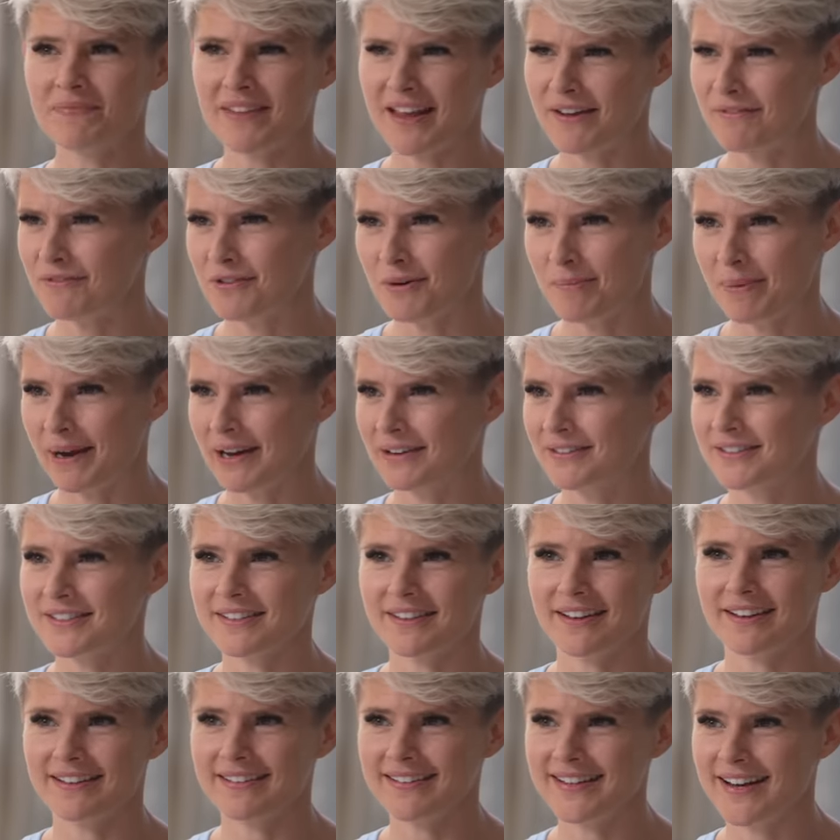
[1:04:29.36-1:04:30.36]
never a pound
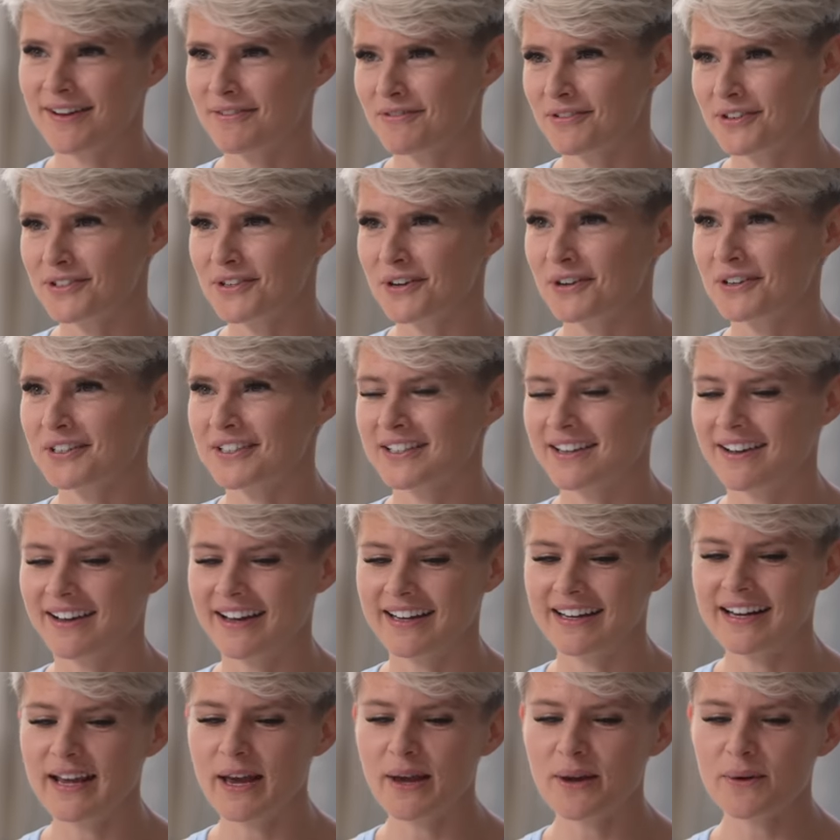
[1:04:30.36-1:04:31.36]
sign, never a dollar
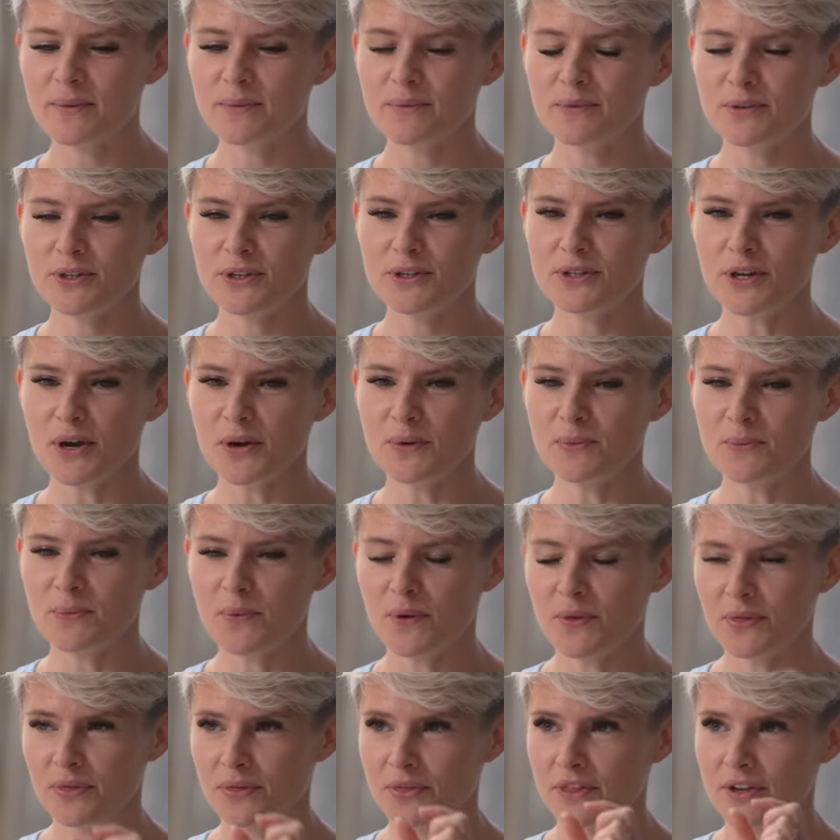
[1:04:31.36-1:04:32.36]
sign. Yeah. You don't
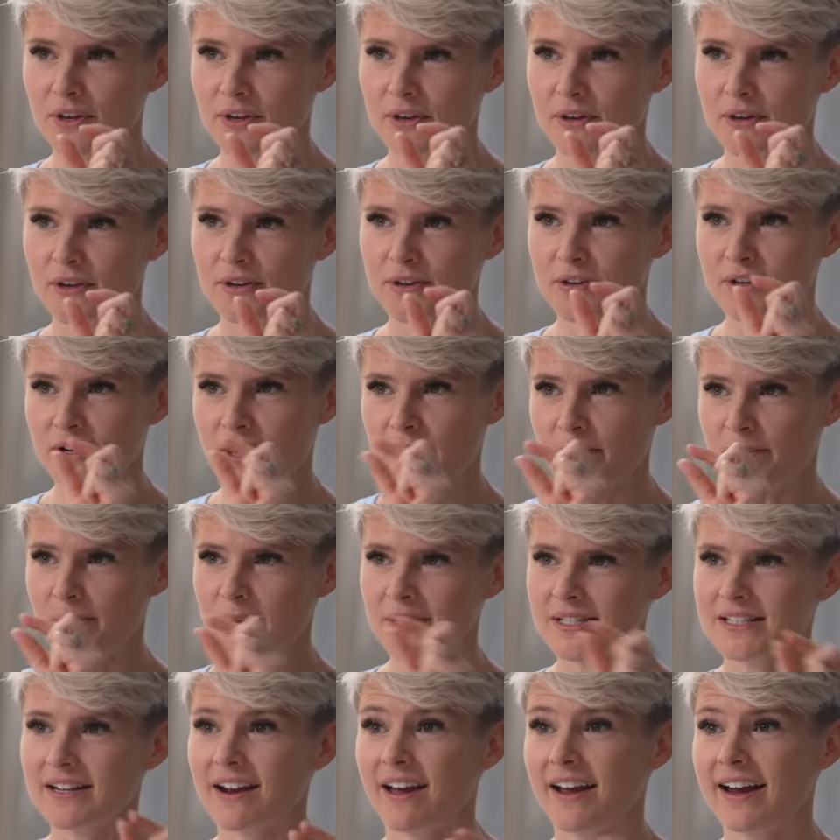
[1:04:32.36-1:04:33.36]
want the
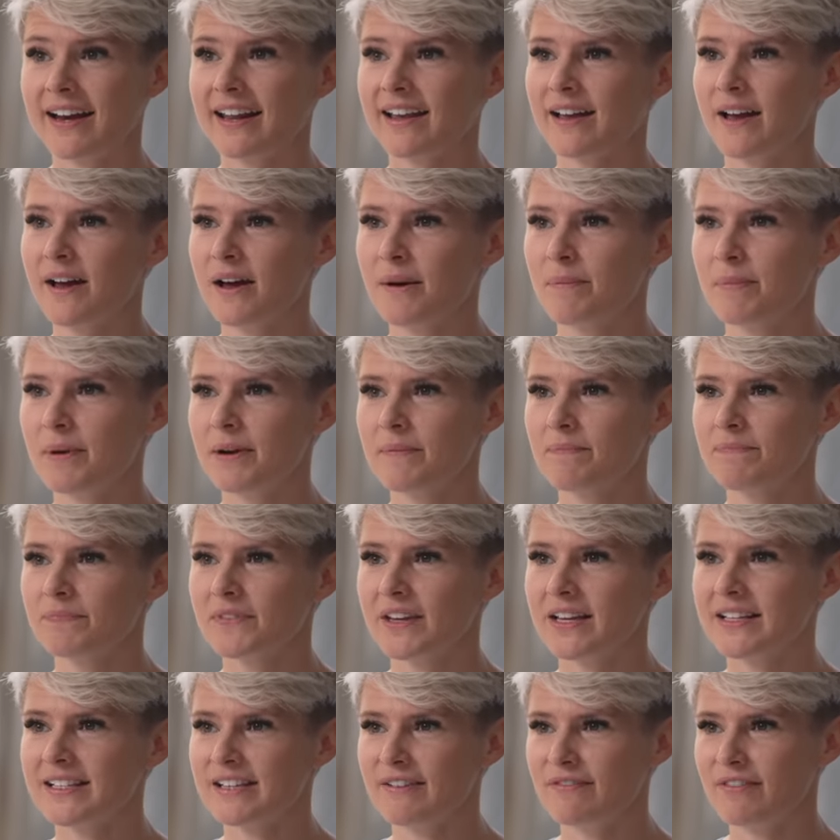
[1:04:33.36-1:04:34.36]
numbers lining up,
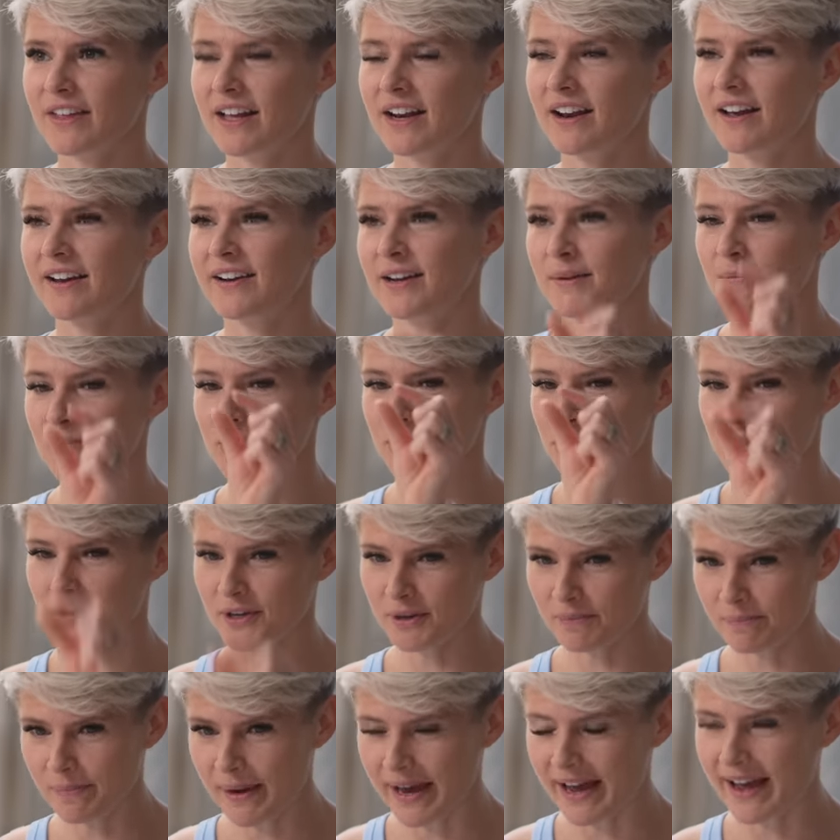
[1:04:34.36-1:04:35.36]
because if they line up, you can
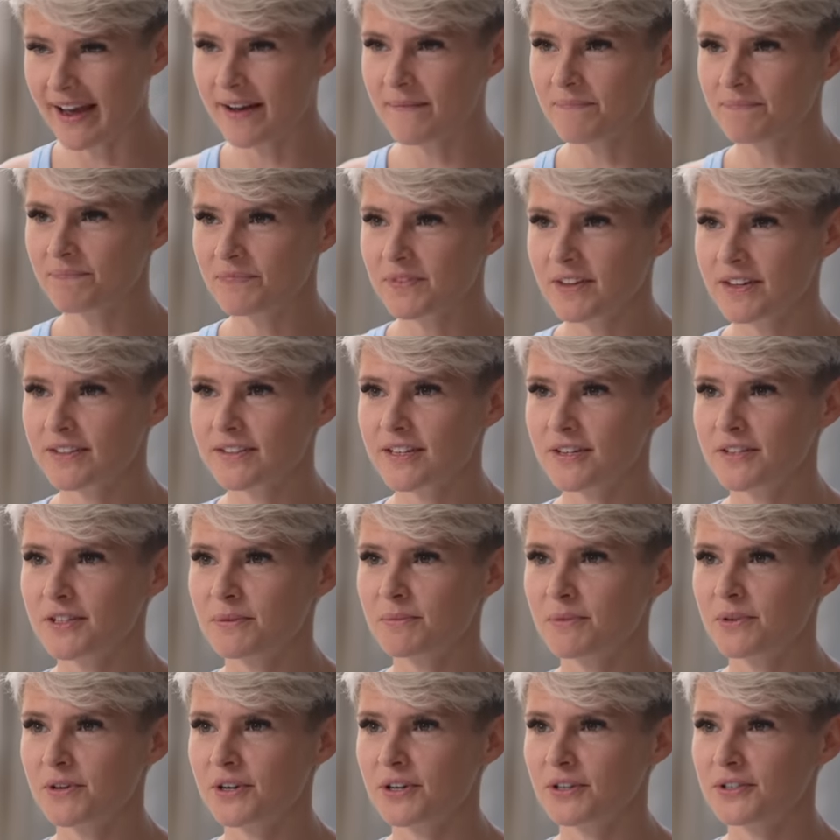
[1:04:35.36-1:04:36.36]
compare. So
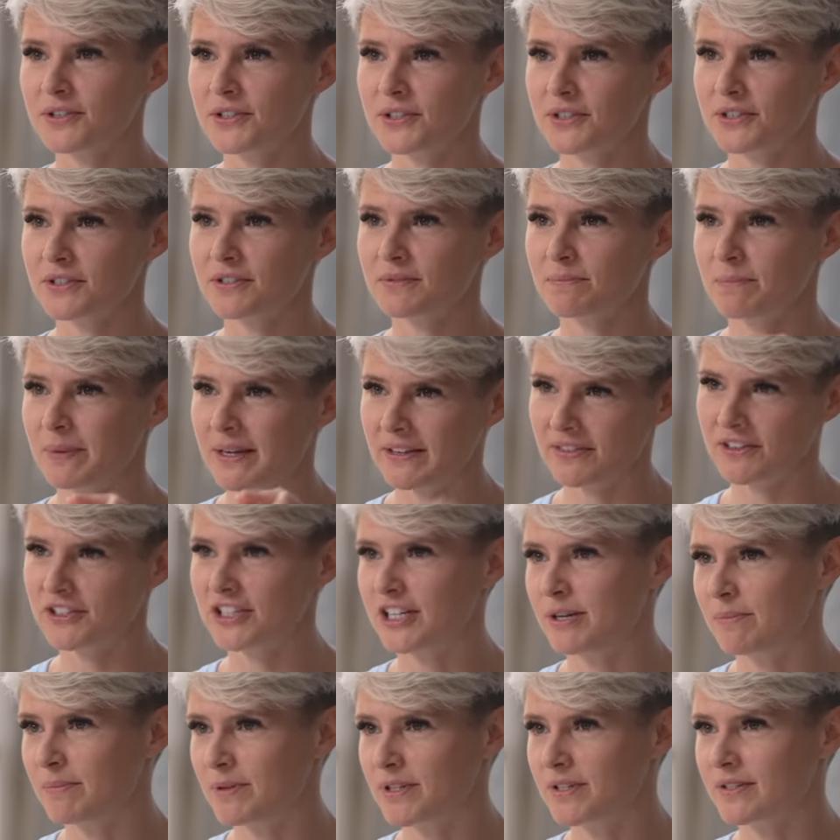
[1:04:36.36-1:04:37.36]
someone can just pick the
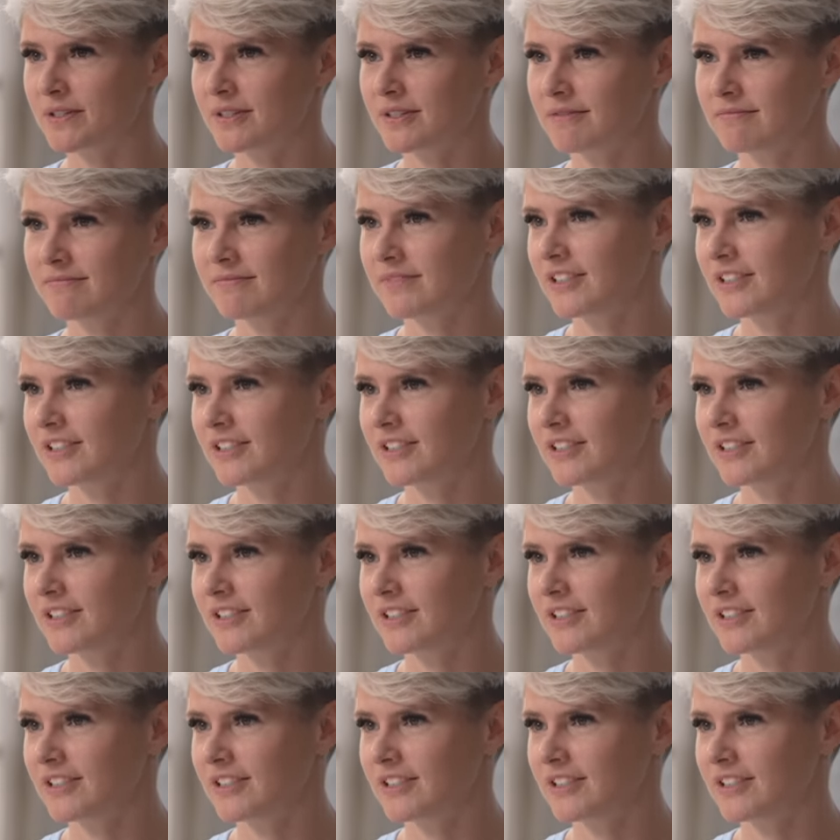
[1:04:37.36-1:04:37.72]
cheapest